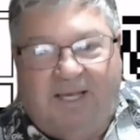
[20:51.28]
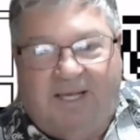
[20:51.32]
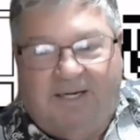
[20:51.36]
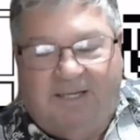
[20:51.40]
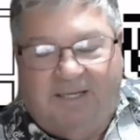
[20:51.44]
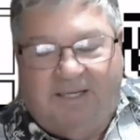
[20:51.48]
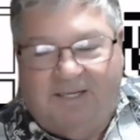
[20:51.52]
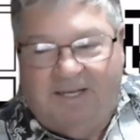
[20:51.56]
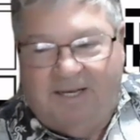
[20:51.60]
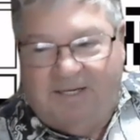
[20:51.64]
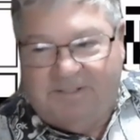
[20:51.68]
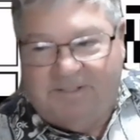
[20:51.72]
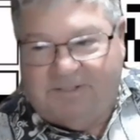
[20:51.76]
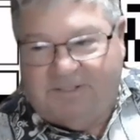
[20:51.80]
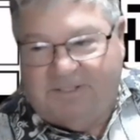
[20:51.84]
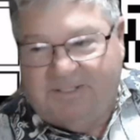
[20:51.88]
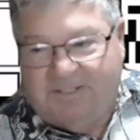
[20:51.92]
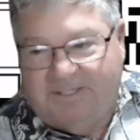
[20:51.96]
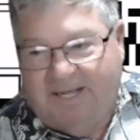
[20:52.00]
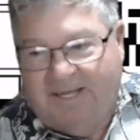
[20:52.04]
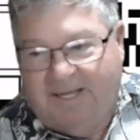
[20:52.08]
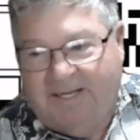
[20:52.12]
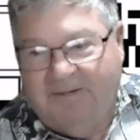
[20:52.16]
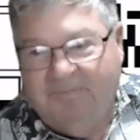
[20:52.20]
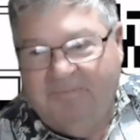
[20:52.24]

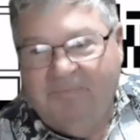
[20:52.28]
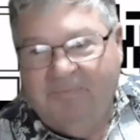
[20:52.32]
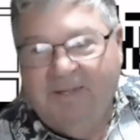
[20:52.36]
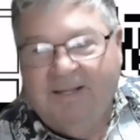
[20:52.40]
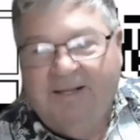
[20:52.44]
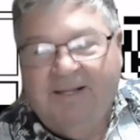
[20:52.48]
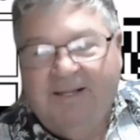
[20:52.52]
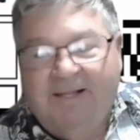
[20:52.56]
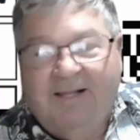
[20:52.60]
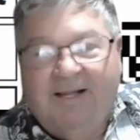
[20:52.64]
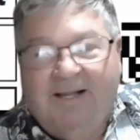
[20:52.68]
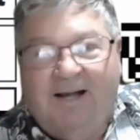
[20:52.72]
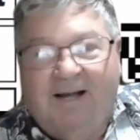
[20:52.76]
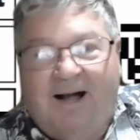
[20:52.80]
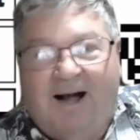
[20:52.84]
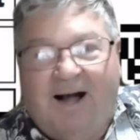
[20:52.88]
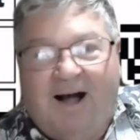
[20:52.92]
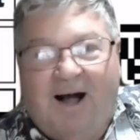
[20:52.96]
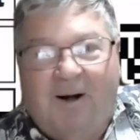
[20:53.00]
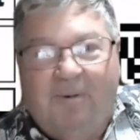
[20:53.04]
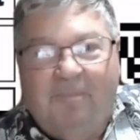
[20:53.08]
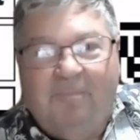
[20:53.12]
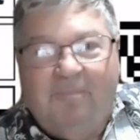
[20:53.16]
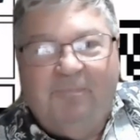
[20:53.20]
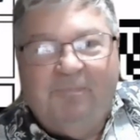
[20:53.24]
yesterday.
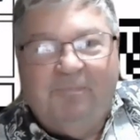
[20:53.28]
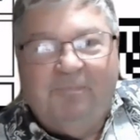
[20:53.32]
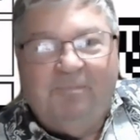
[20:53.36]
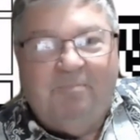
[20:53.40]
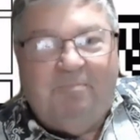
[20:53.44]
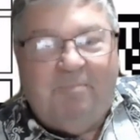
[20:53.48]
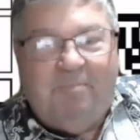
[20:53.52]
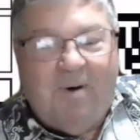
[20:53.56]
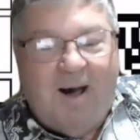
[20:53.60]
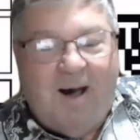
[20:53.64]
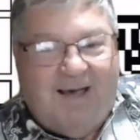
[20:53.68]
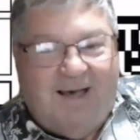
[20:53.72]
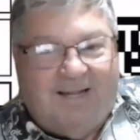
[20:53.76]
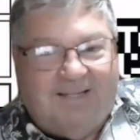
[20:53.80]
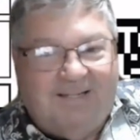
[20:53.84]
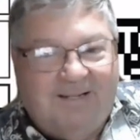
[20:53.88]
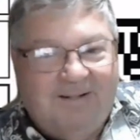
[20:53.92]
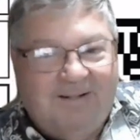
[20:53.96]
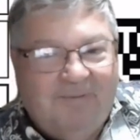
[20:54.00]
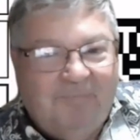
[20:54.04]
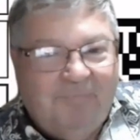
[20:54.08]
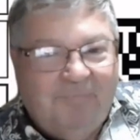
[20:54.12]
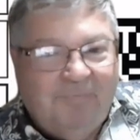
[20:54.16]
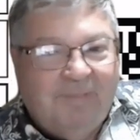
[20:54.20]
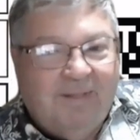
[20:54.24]
But
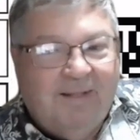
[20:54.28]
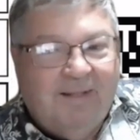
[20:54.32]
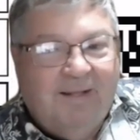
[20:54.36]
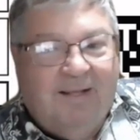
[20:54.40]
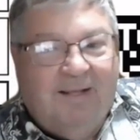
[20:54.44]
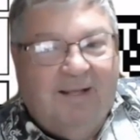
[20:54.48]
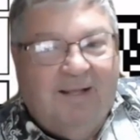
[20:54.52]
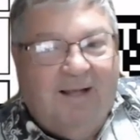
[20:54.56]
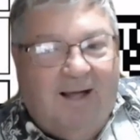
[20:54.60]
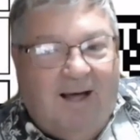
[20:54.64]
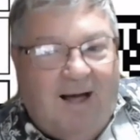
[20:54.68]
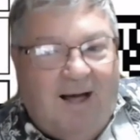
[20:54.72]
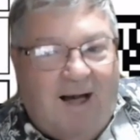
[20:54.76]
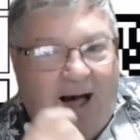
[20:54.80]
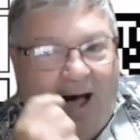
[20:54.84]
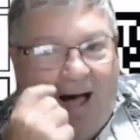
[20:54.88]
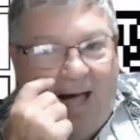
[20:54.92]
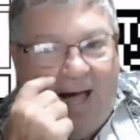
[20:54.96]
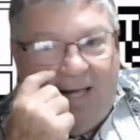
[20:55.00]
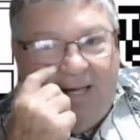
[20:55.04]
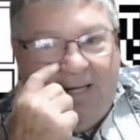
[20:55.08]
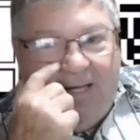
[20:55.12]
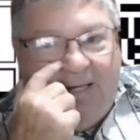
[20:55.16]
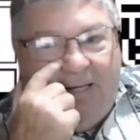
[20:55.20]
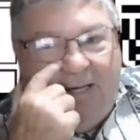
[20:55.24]

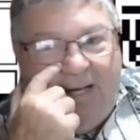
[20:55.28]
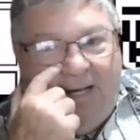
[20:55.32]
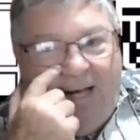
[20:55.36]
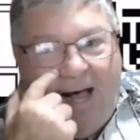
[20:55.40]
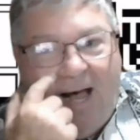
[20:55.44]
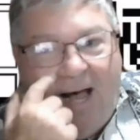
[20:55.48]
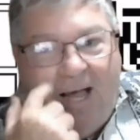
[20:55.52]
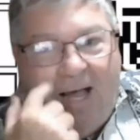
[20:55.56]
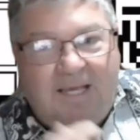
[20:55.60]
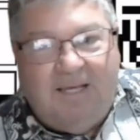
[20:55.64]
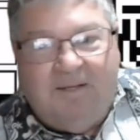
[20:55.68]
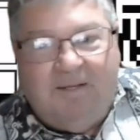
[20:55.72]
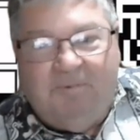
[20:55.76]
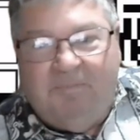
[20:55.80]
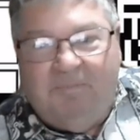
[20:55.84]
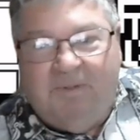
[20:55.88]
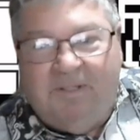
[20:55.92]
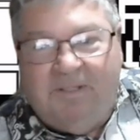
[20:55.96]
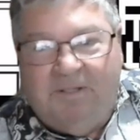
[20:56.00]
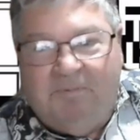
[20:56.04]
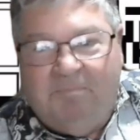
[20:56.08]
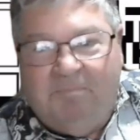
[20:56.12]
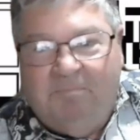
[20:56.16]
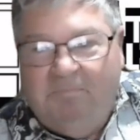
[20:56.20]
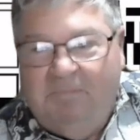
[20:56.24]
I am in
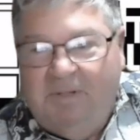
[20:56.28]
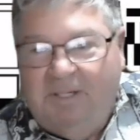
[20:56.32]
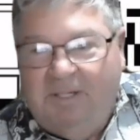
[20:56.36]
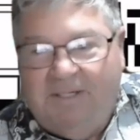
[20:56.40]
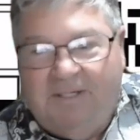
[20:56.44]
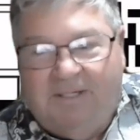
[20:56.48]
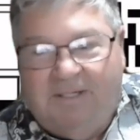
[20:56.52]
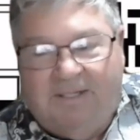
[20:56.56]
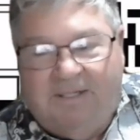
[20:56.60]
the middle